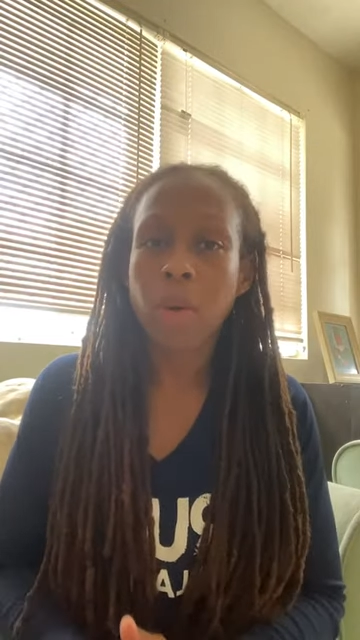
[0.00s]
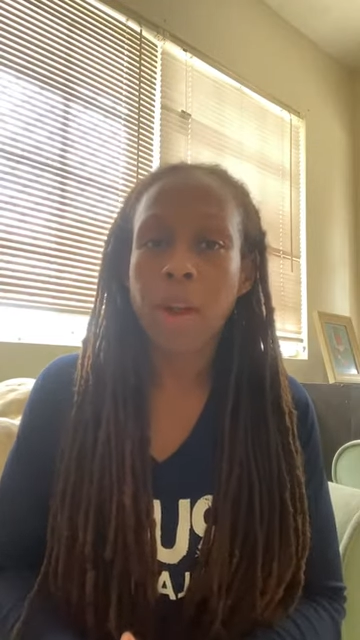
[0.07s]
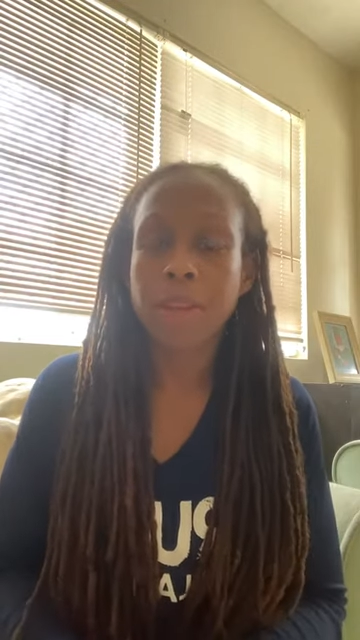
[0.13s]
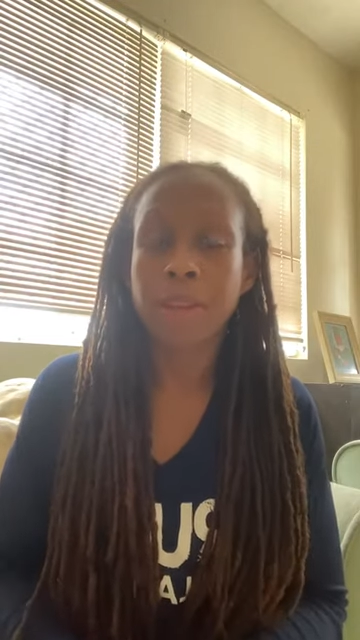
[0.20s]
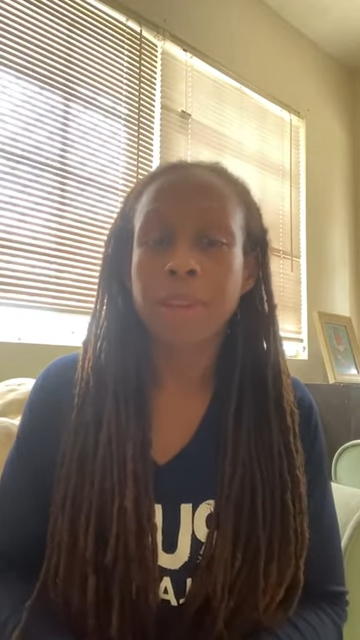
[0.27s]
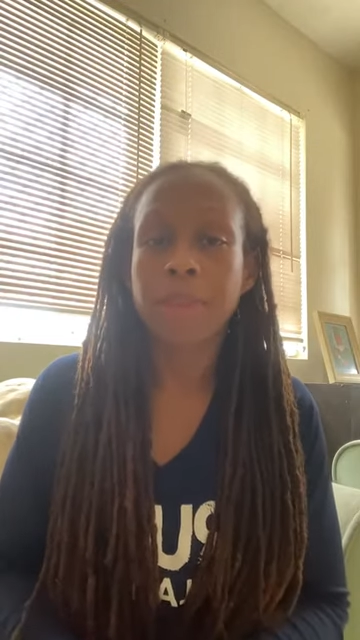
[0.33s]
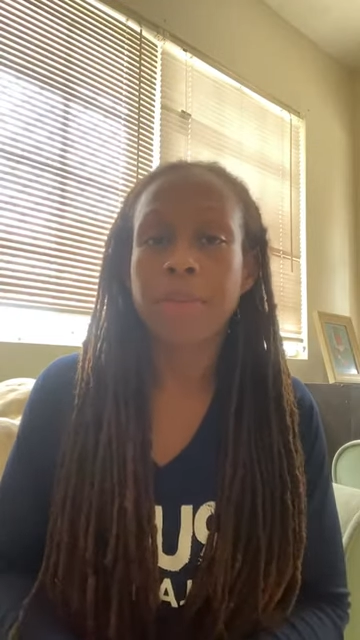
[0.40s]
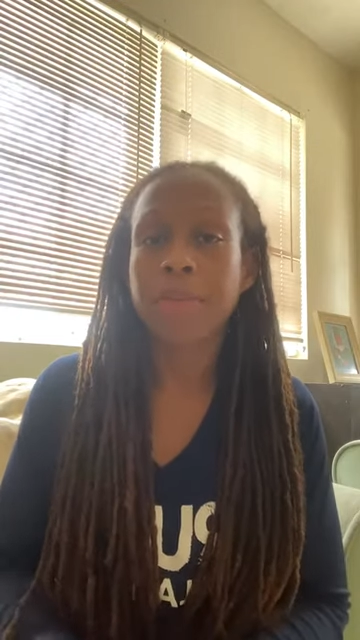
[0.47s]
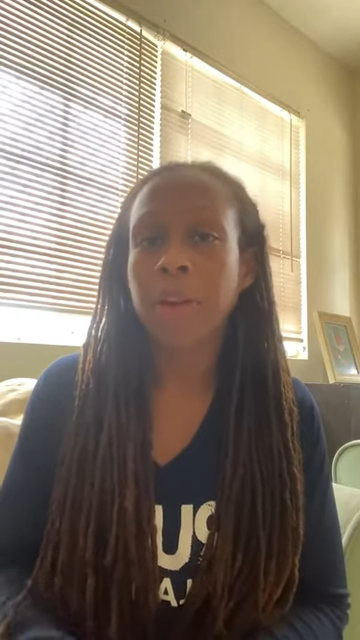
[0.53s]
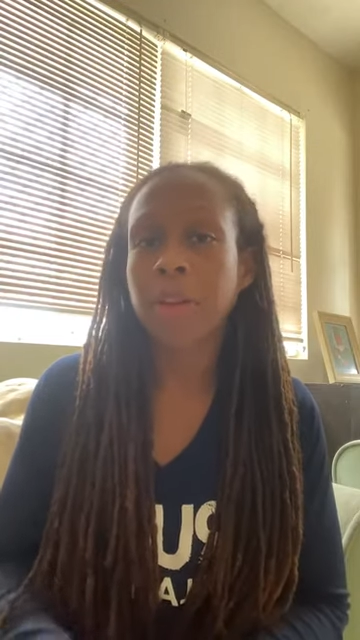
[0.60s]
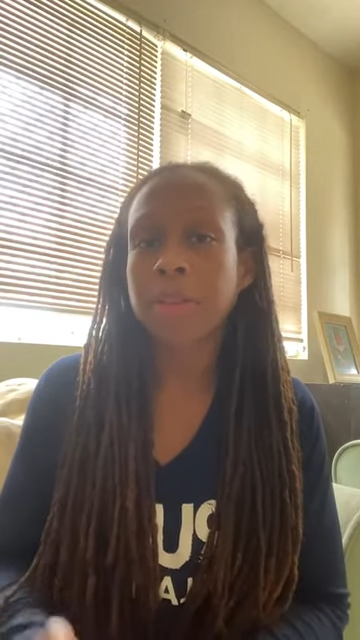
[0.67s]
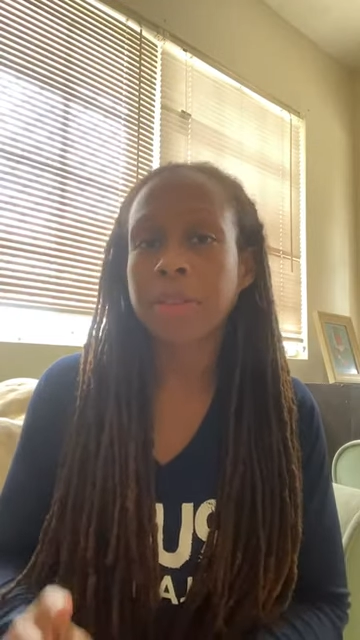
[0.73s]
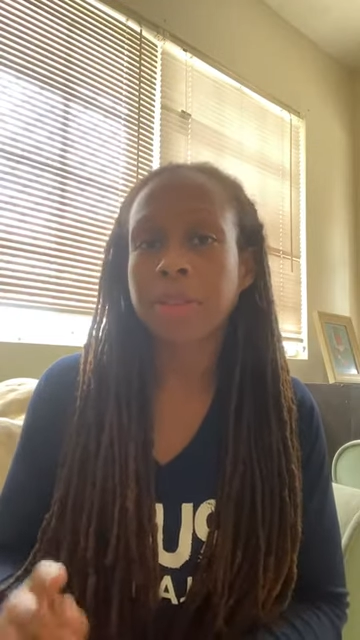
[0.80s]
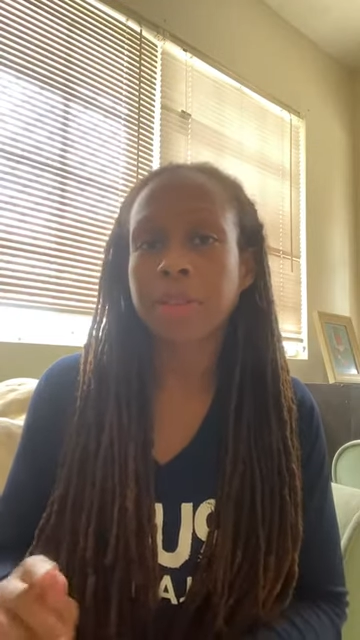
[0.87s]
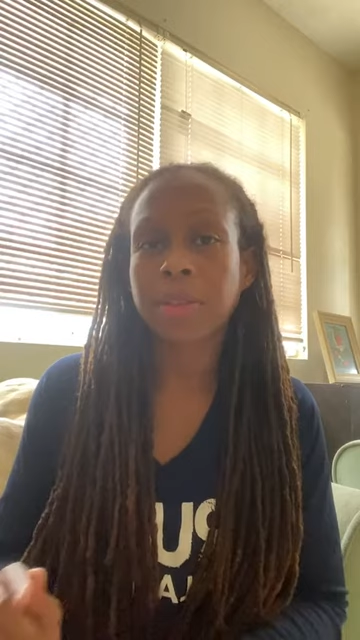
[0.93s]

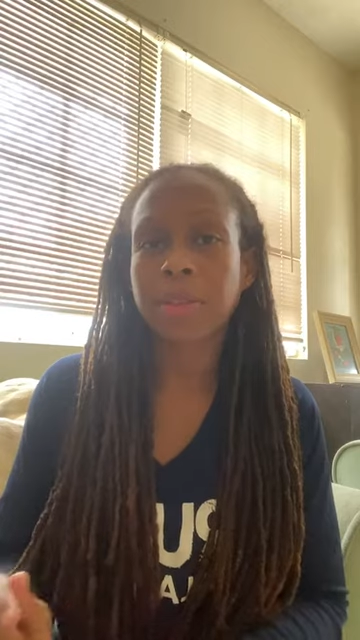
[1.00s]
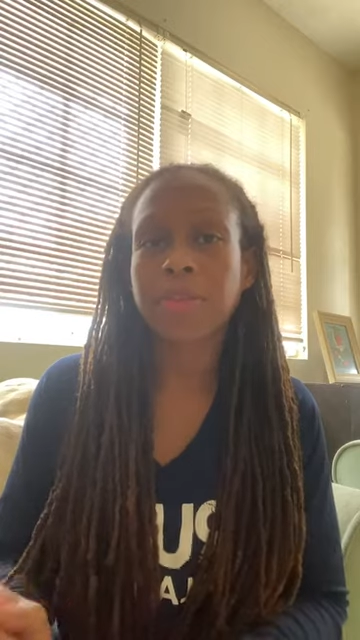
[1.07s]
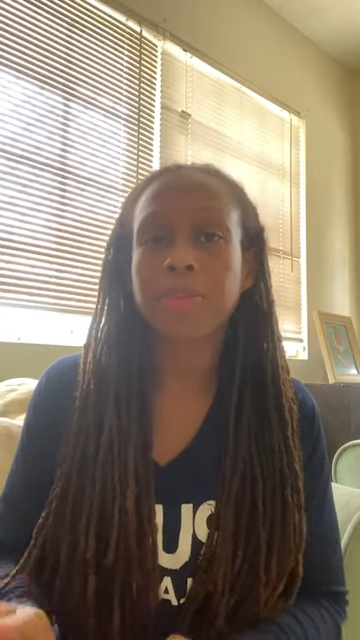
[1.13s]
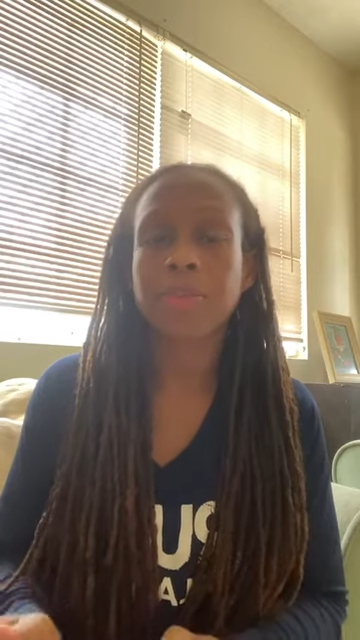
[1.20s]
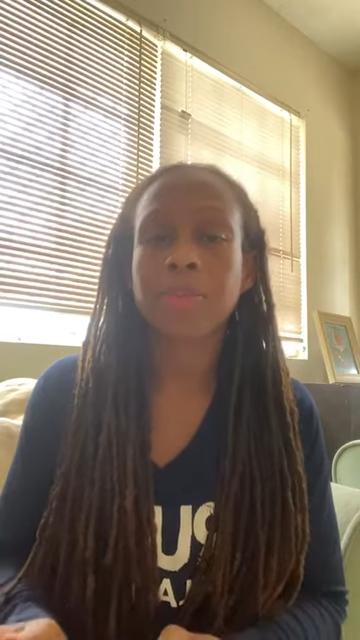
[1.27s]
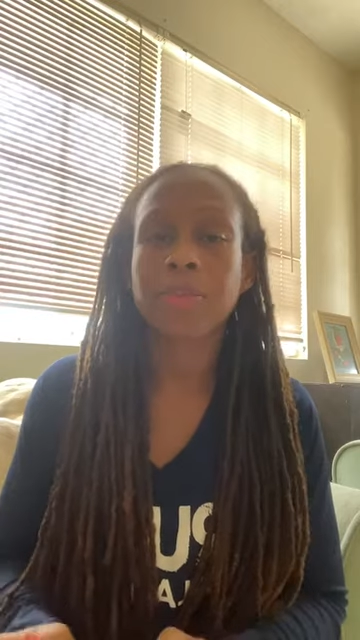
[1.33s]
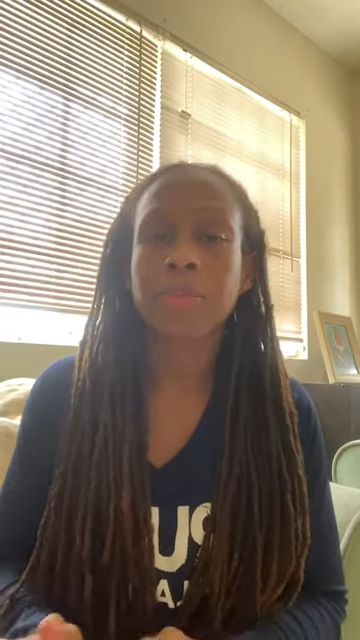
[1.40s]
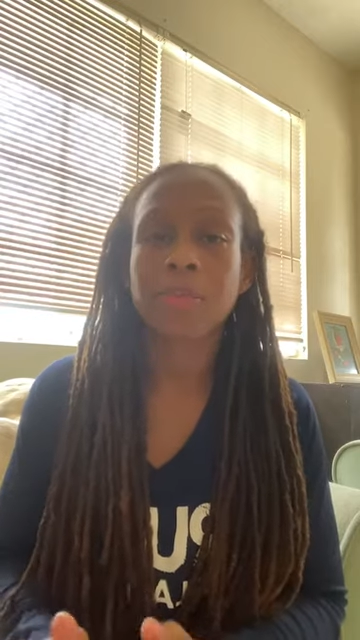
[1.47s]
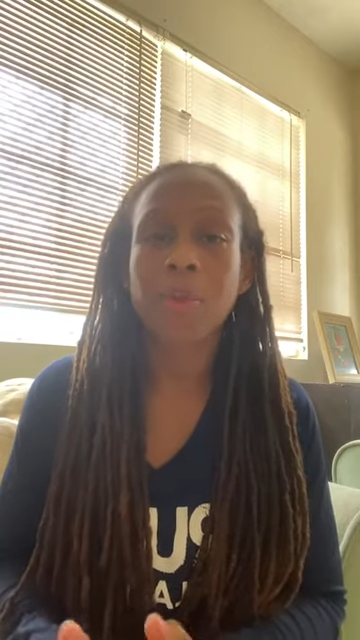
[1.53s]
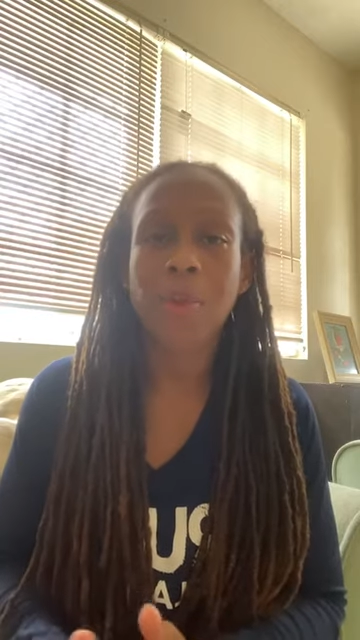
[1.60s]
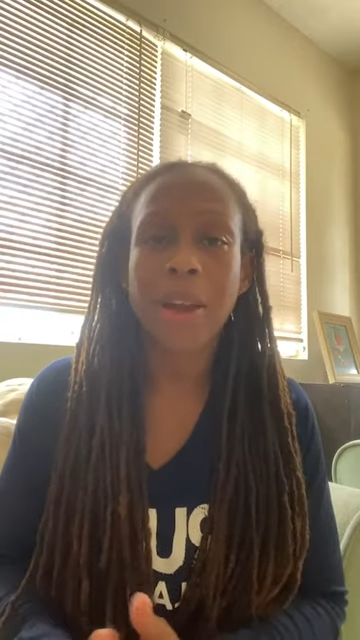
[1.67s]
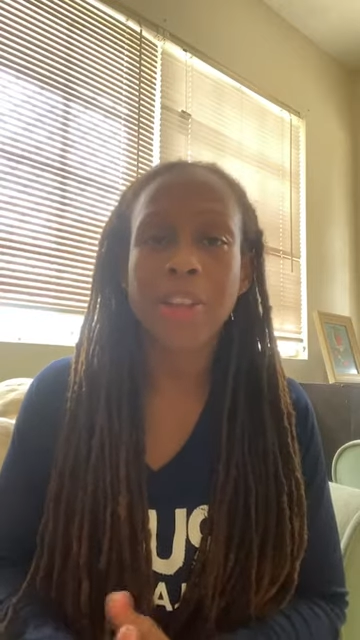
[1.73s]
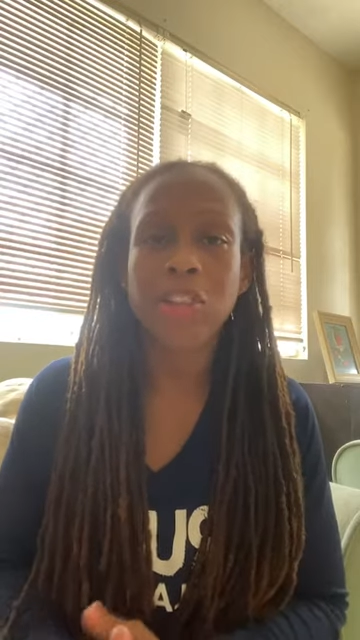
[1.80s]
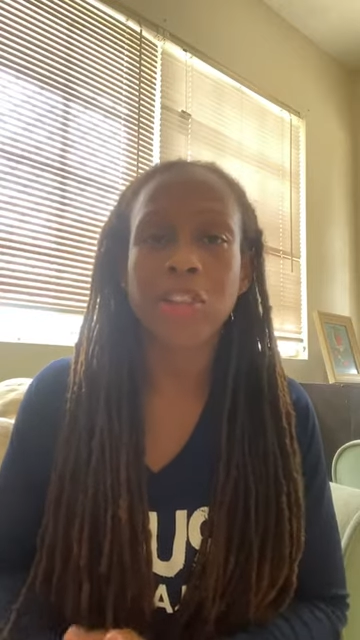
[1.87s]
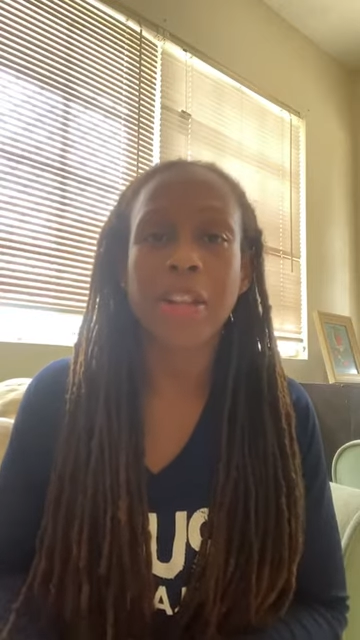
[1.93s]

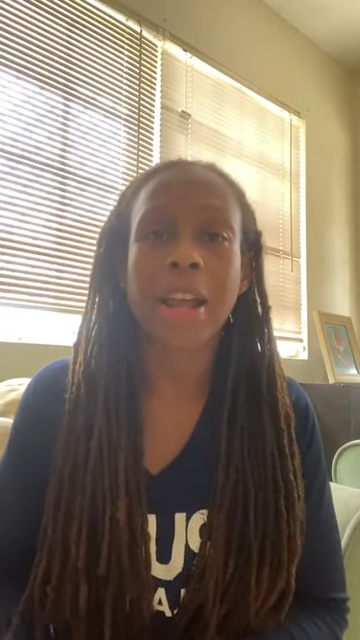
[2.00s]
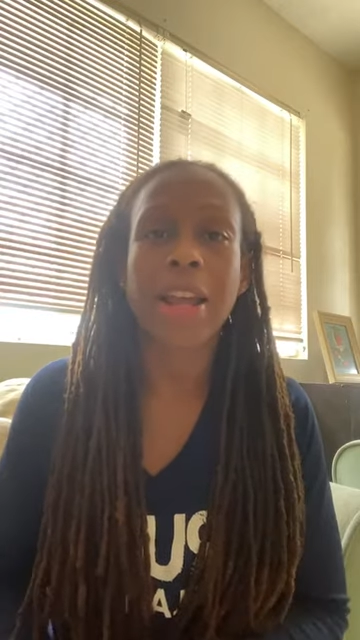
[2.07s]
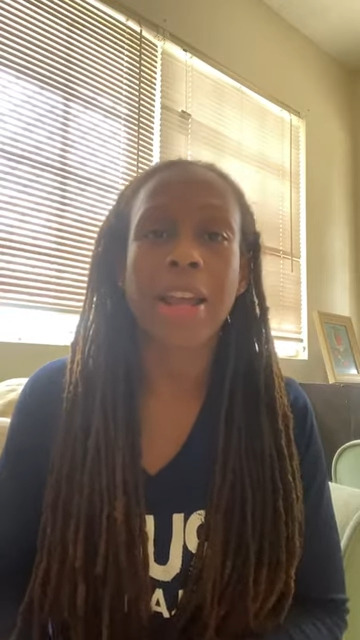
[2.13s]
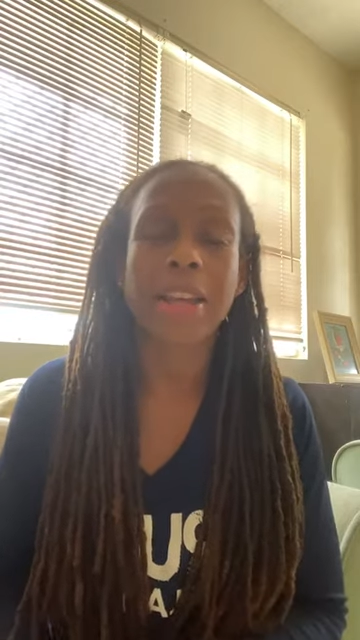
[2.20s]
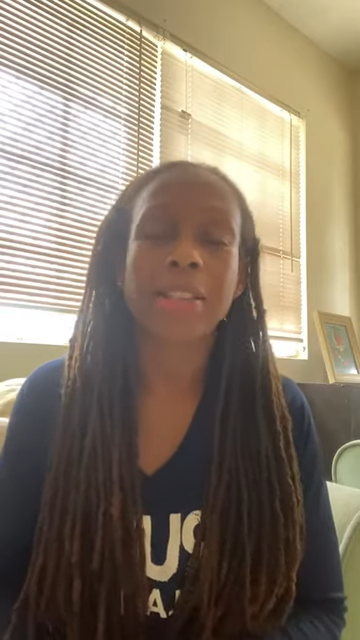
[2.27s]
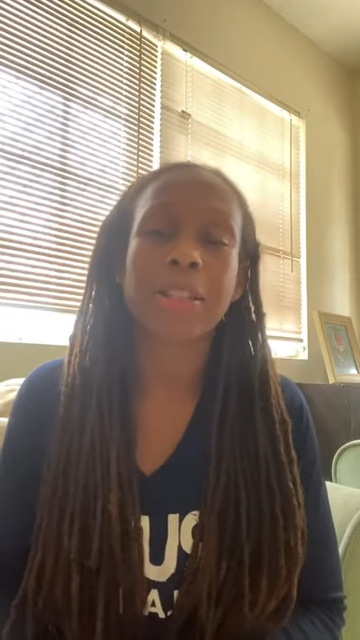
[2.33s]
question, I guess,